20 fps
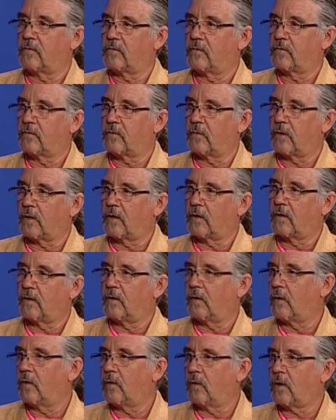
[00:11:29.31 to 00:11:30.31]
Yeah. So yeah. I,
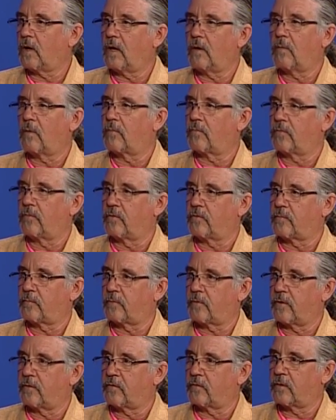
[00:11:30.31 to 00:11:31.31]
you know, I look anywhere for
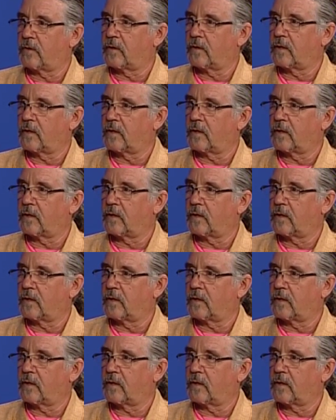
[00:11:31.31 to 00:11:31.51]
inspiration uh -huh.